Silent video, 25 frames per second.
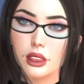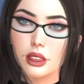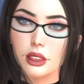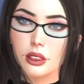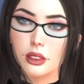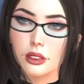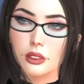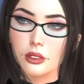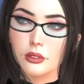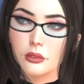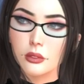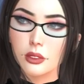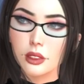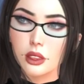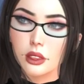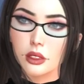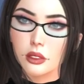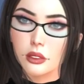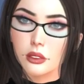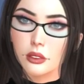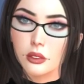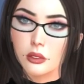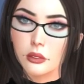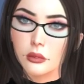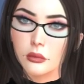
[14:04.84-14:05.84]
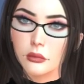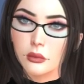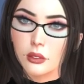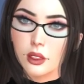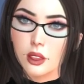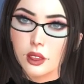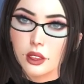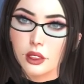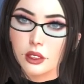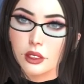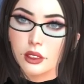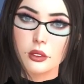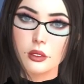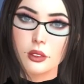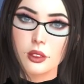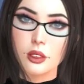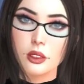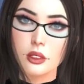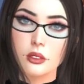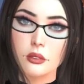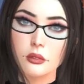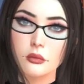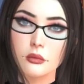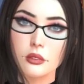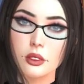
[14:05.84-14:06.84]
write stuff in
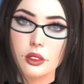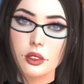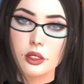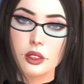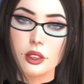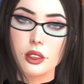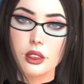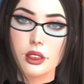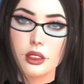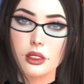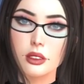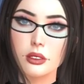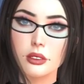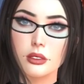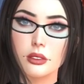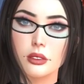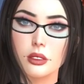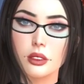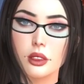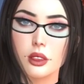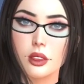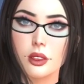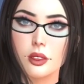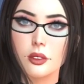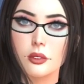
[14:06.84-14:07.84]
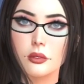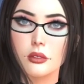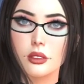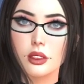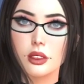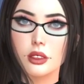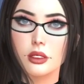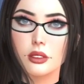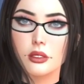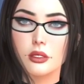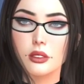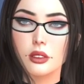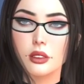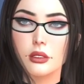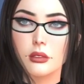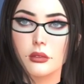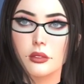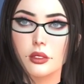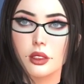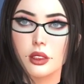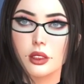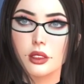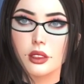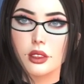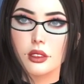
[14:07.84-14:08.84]
the upside down back
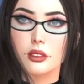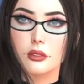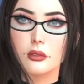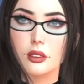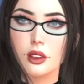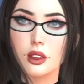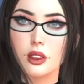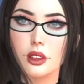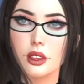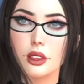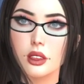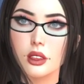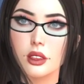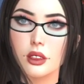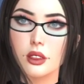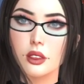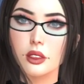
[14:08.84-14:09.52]
back asswards.